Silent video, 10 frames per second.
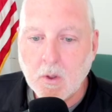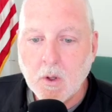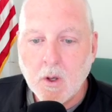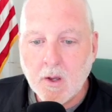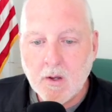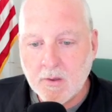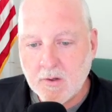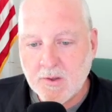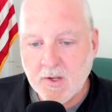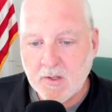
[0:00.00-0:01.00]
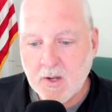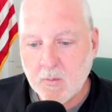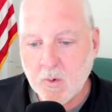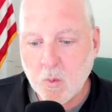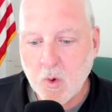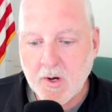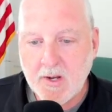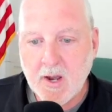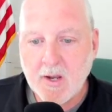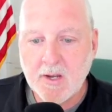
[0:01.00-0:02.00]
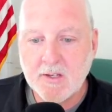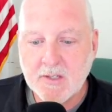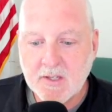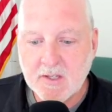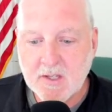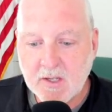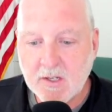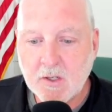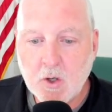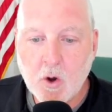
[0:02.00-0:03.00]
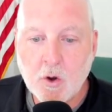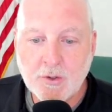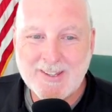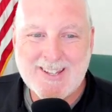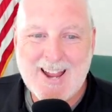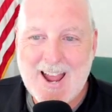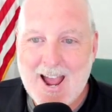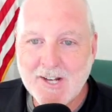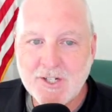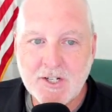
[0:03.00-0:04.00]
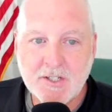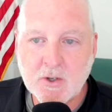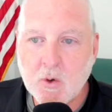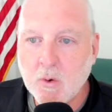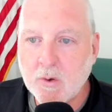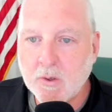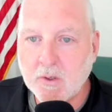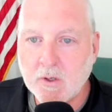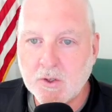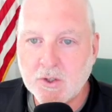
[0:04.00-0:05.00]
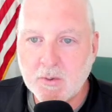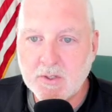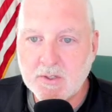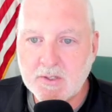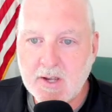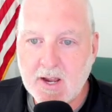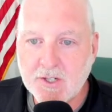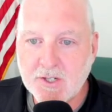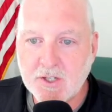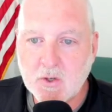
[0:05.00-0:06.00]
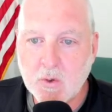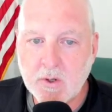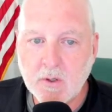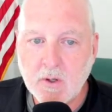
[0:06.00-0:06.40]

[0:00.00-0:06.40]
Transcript: Another thing that we're working on is a thing called the Adjutant's Corner. I'll show you what this is, Adjutant's Corner.